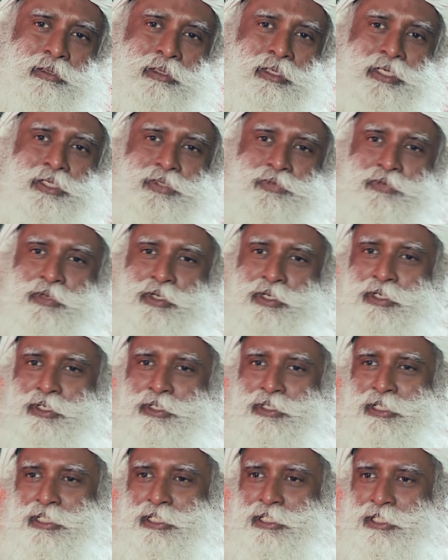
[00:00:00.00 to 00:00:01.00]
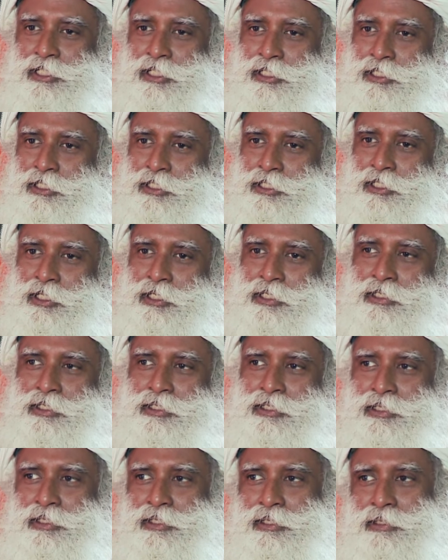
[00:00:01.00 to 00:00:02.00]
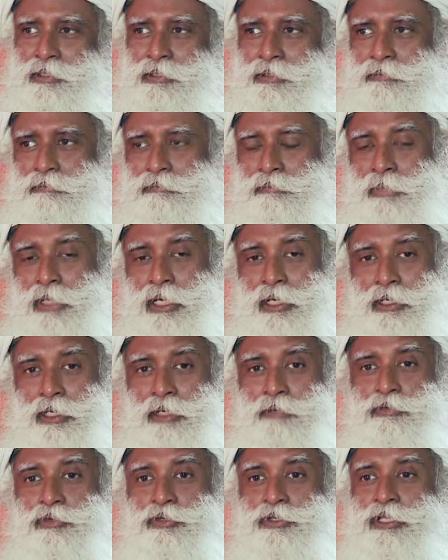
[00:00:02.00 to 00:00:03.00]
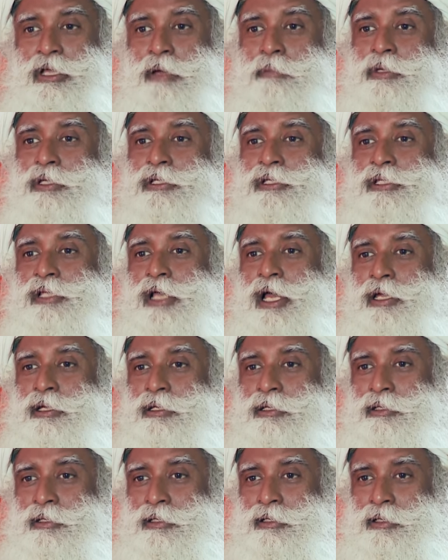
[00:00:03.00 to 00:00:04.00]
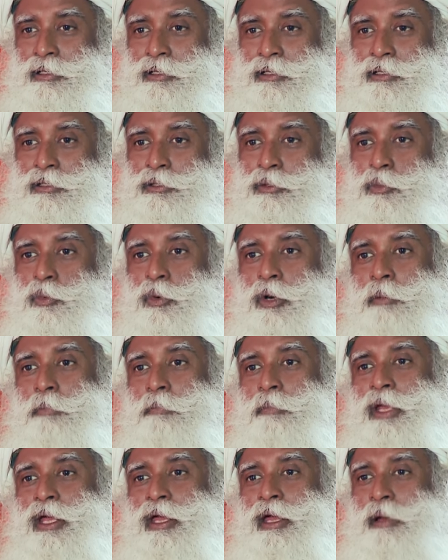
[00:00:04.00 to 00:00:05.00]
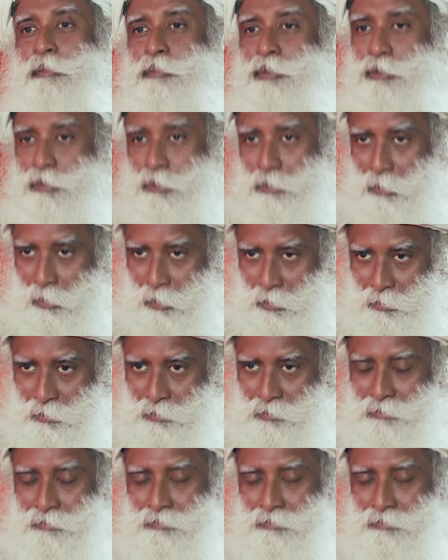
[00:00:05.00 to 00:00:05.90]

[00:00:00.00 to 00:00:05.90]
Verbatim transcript: These figures and statistics can give you some insight into what may happen tomorrow.